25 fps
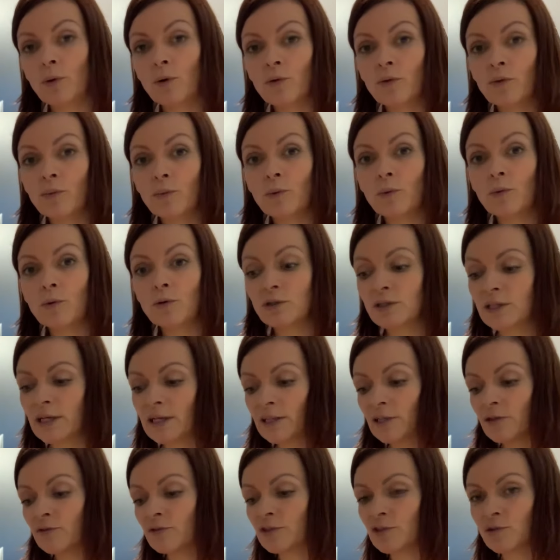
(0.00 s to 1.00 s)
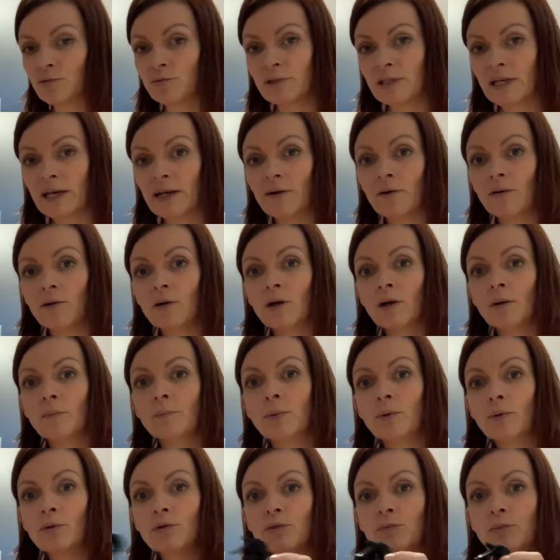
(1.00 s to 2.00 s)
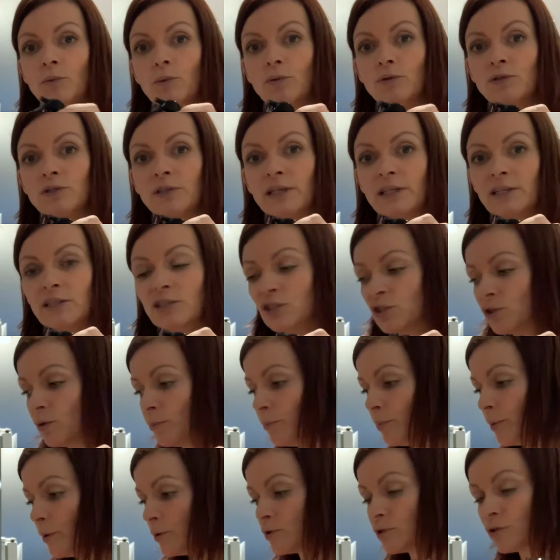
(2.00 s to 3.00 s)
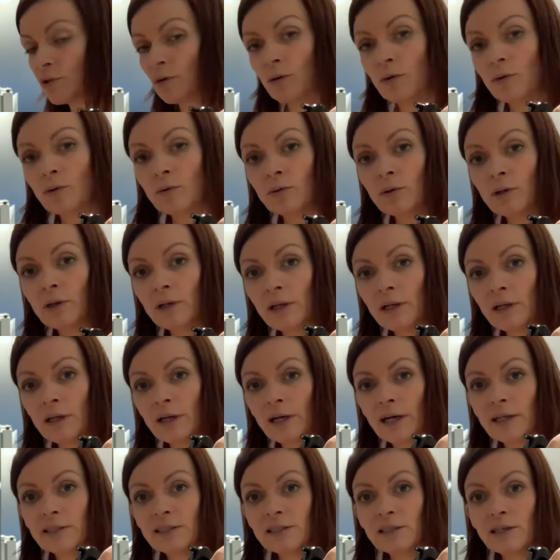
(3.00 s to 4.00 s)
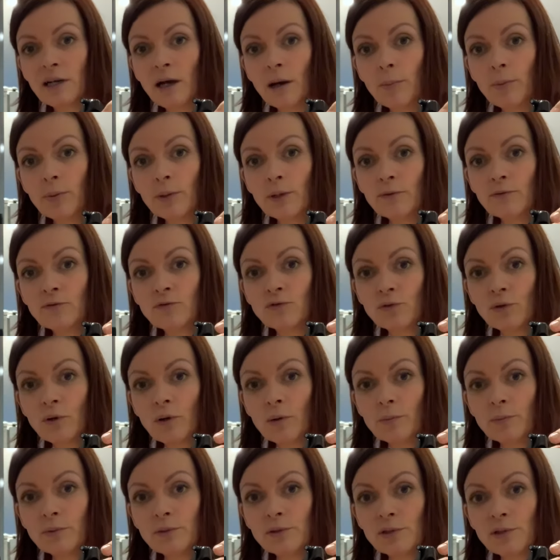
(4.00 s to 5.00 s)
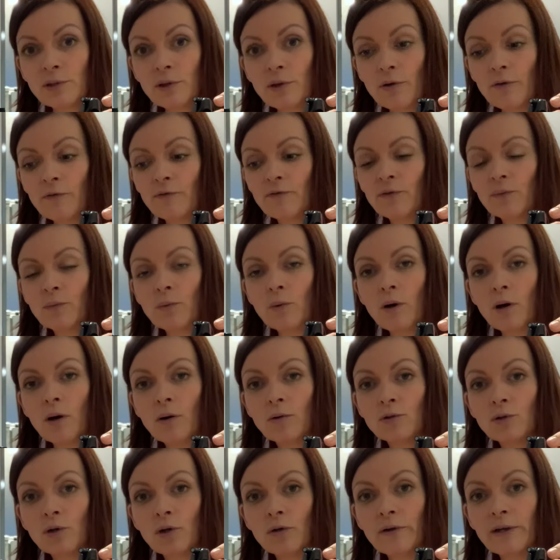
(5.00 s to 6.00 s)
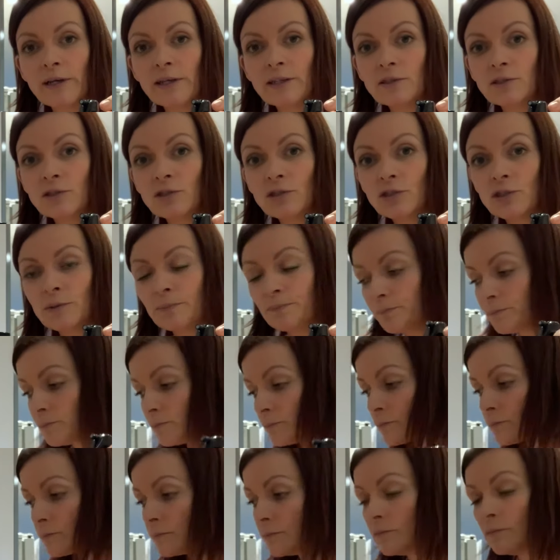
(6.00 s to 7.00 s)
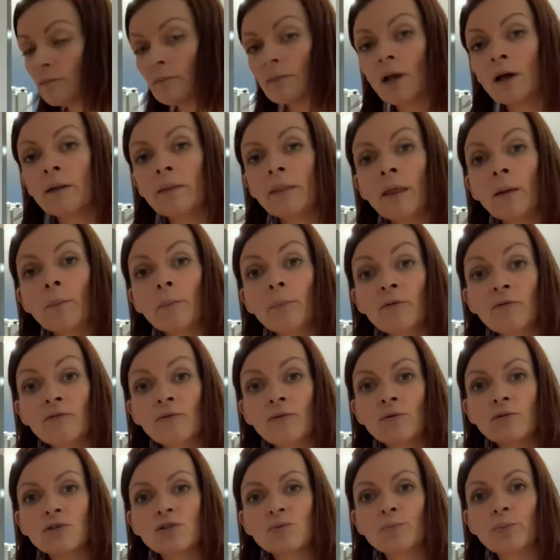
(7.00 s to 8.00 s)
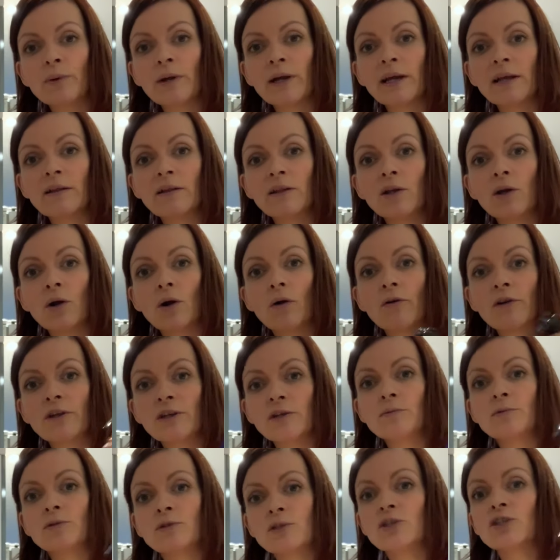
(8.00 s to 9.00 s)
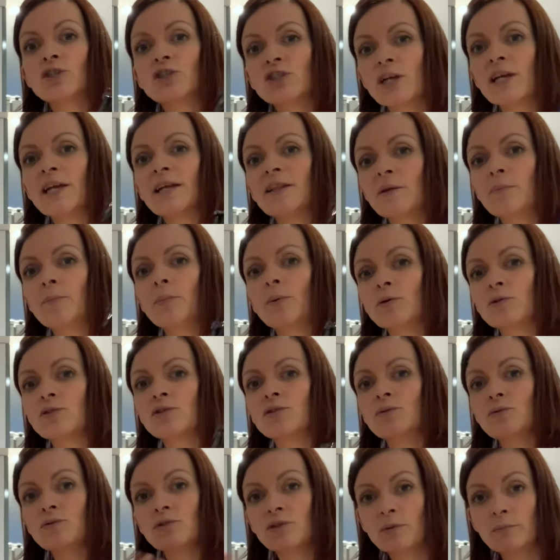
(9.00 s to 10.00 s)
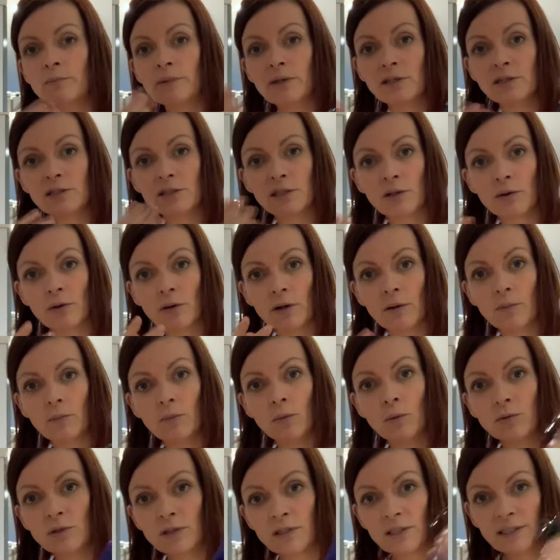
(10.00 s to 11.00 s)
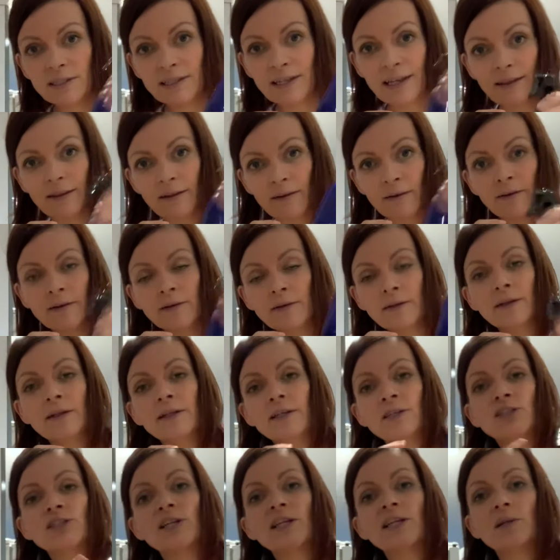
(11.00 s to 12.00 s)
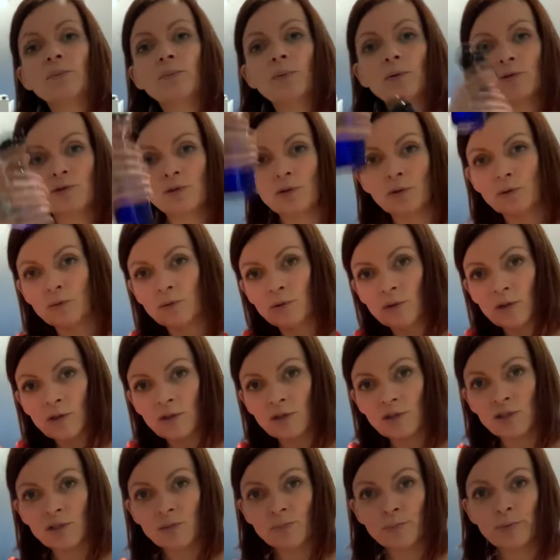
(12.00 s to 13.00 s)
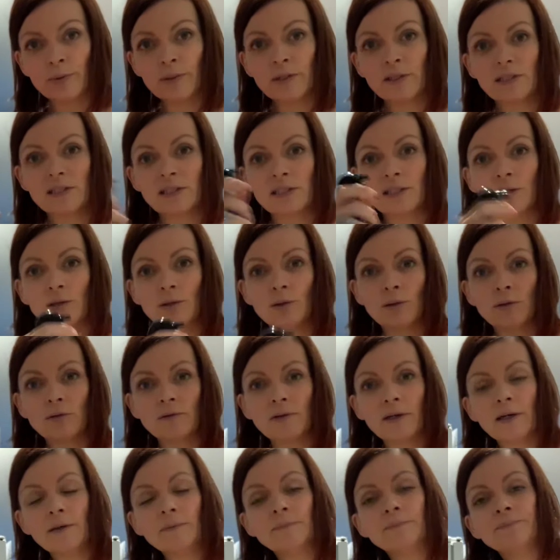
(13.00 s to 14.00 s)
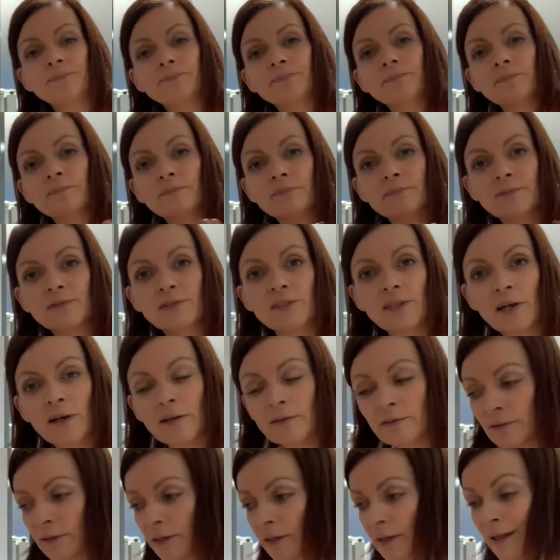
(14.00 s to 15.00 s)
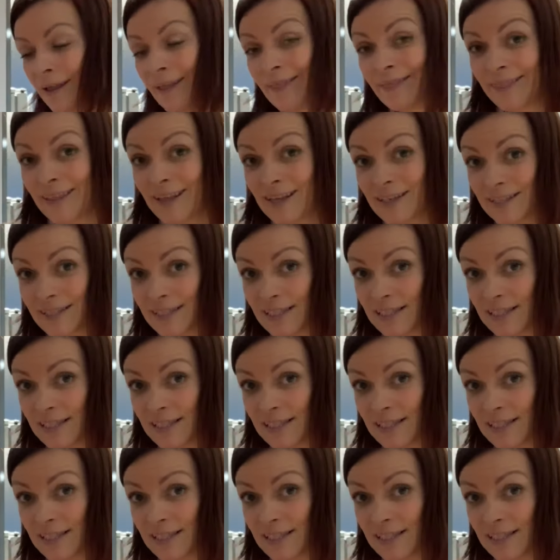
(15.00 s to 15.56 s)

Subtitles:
the water, take the crystals out, pour the water into your bottle, add a couple of drops of the wild orange, and then before spraying the aura, you would just shake the bottle to mix the oil and water together. Shake the bottle, spritz the aura, done. That's the